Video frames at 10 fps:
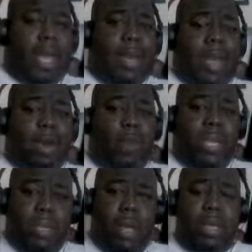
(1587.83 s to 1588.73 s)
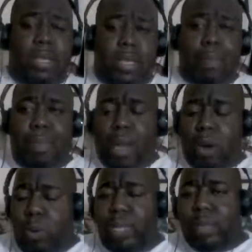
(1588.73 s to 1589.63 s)
And we talked
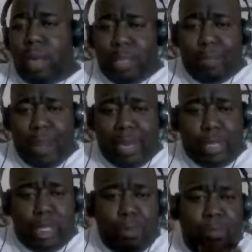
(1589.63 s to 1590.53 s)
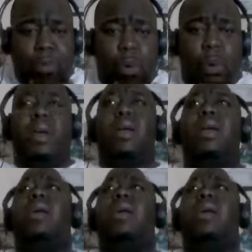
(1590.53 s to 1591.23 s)
about this before.